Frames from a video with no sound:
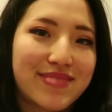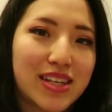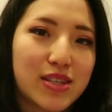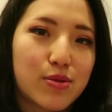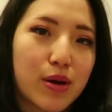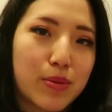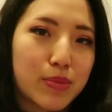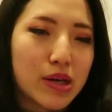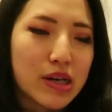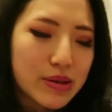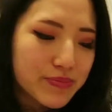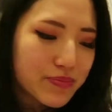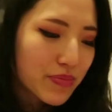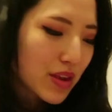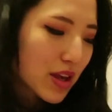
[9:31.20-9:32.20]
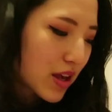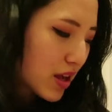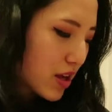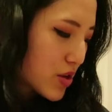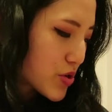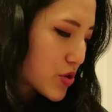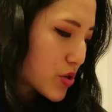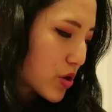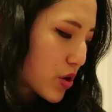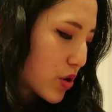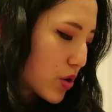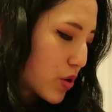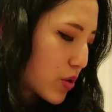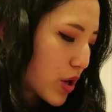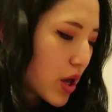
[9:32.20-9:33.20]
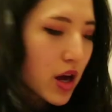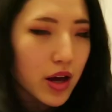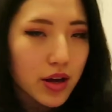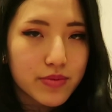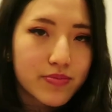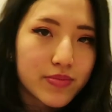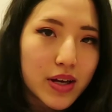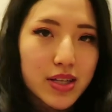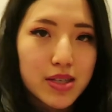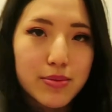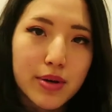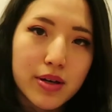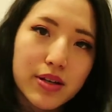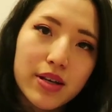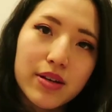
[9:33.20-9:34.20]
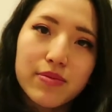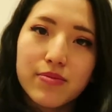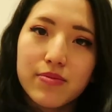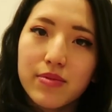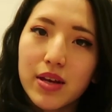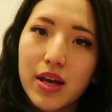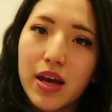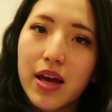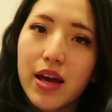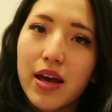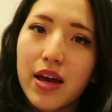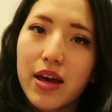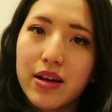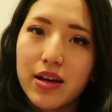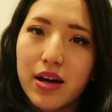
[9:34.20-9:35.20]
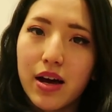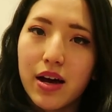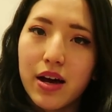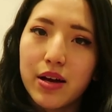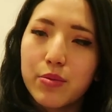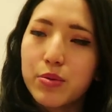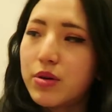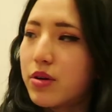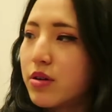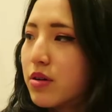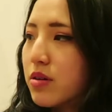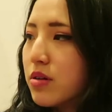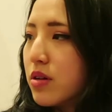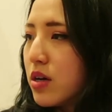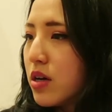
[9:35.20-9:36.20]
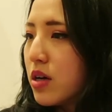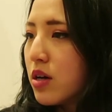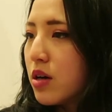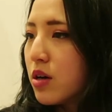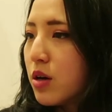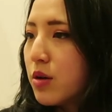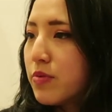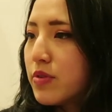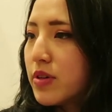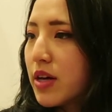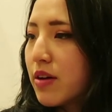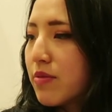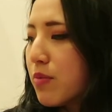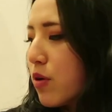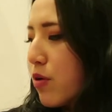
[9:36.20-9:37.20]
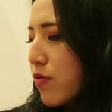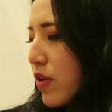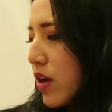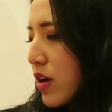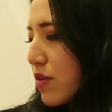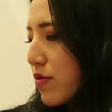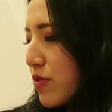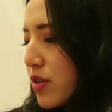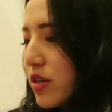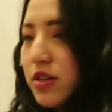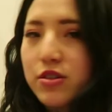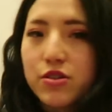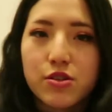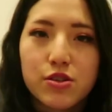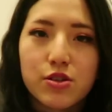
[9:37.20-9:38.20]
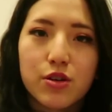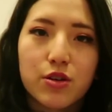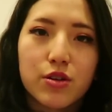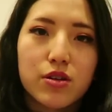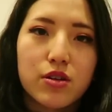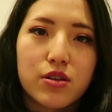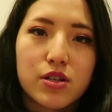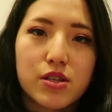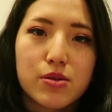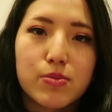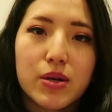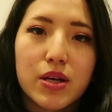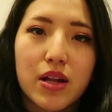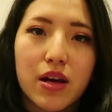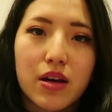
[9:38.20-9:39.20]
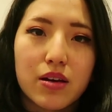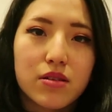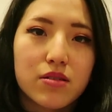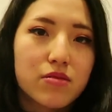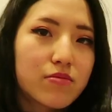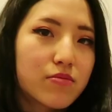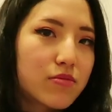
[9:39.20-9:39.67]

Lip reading: That's why I'm here. So yeah, that's about it, and I will hopefully have more vlog footage to show you, not just me like